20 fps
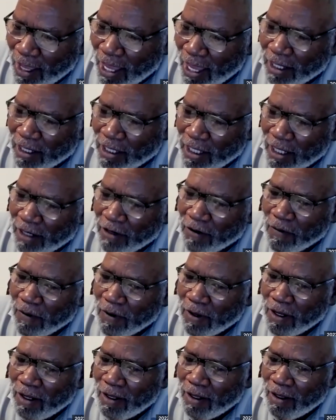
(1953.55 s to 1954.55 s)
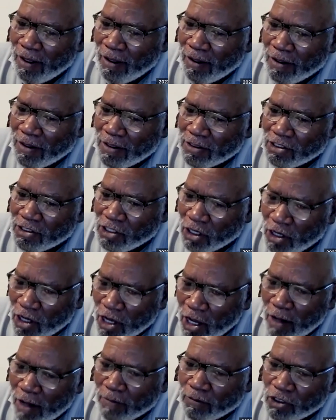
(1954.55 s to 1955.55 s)
and then
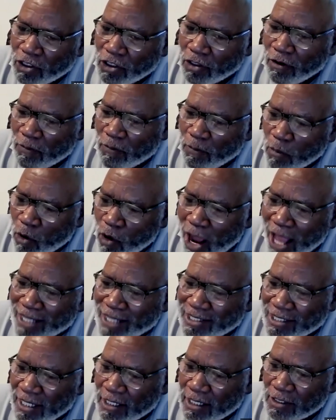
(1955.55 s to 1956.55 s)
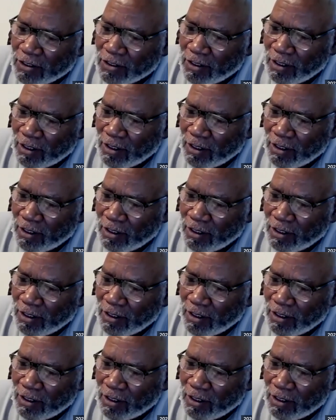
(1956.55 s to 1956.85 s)
succumb to the process